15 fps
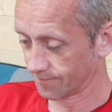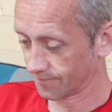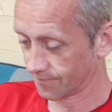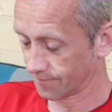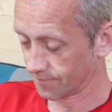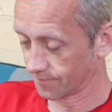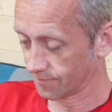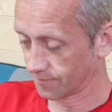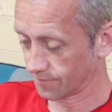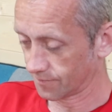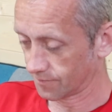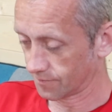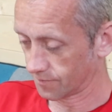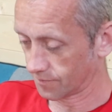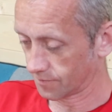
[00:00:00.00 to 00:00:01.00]

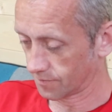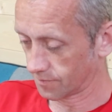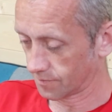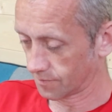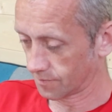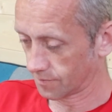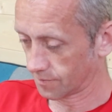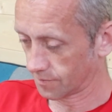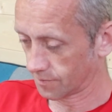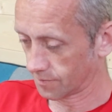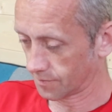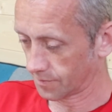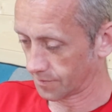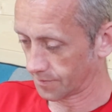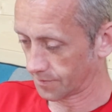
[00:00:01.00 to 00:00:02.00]

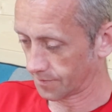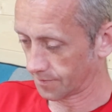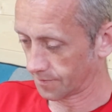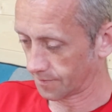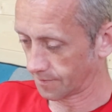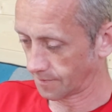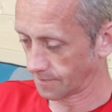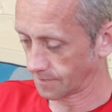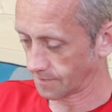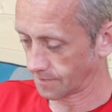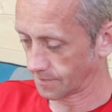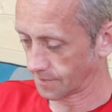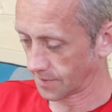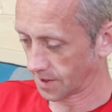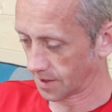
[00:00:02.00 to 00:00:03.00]

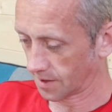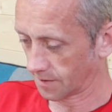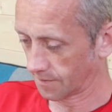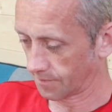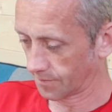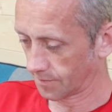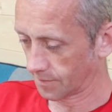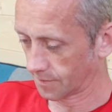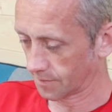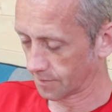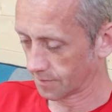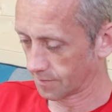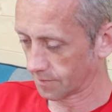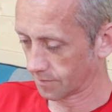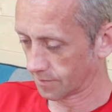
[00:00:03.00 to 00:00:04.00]

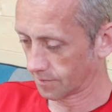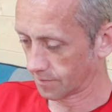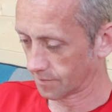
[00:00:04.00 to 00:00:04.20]
(no one is talking)